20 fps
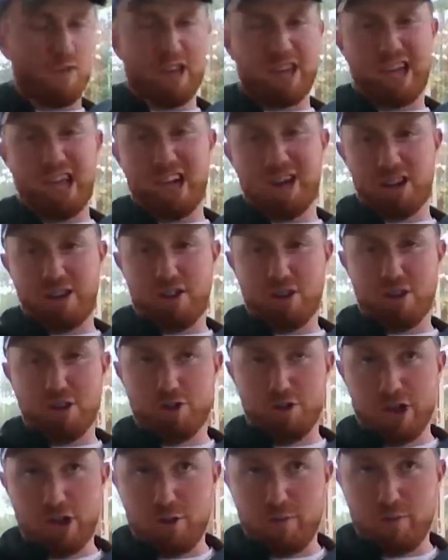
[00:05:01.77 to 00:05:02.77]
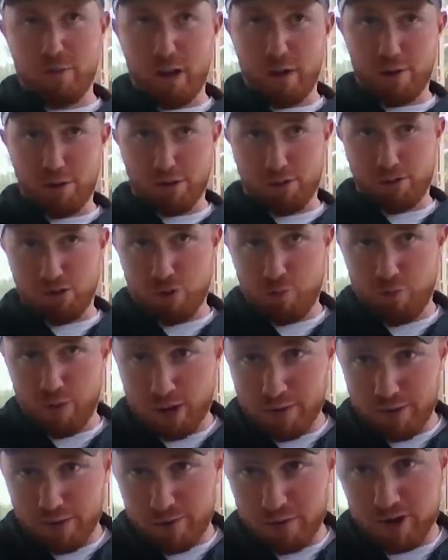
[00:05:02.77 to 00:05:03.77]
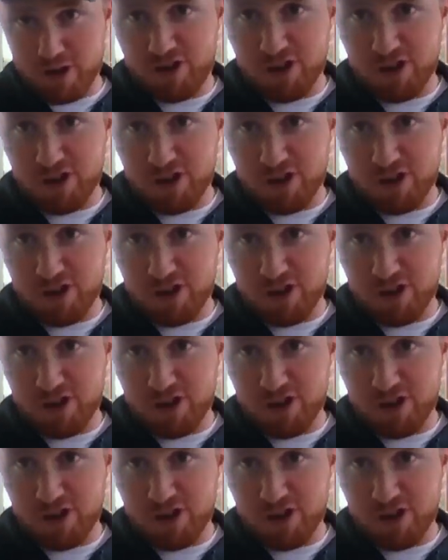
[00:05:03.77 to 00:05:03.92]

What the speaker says: They kind of disintegrate in your mouth because they're meant for